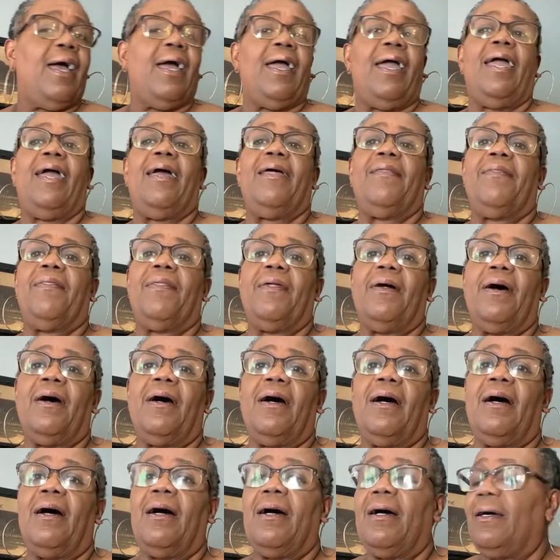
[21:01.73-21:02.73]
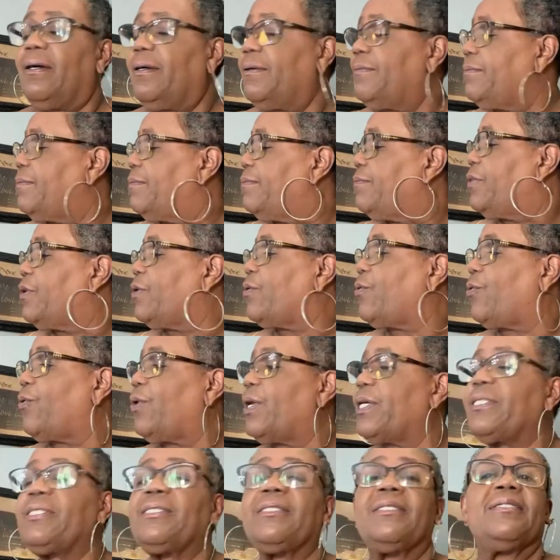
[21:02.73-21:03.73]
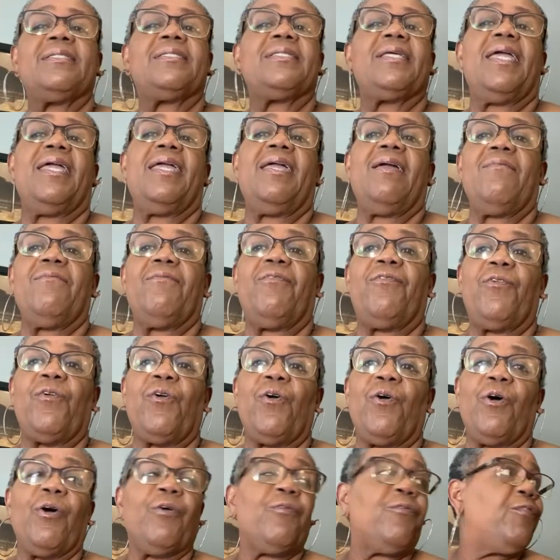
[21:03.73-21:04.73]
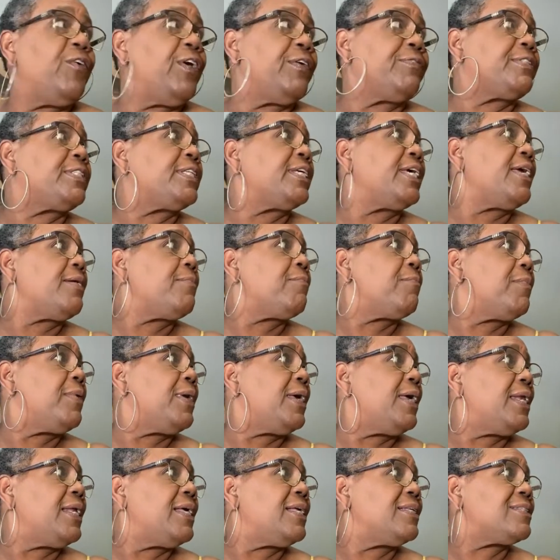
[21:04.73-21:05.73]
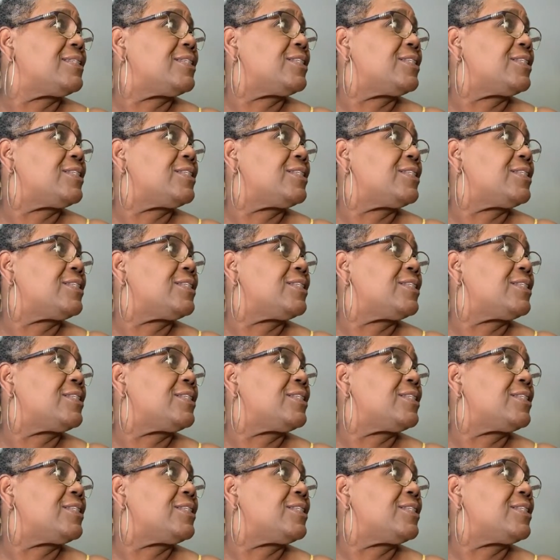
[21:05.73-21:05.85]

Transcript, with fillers: And the, um, the crust is in for 15 minutes.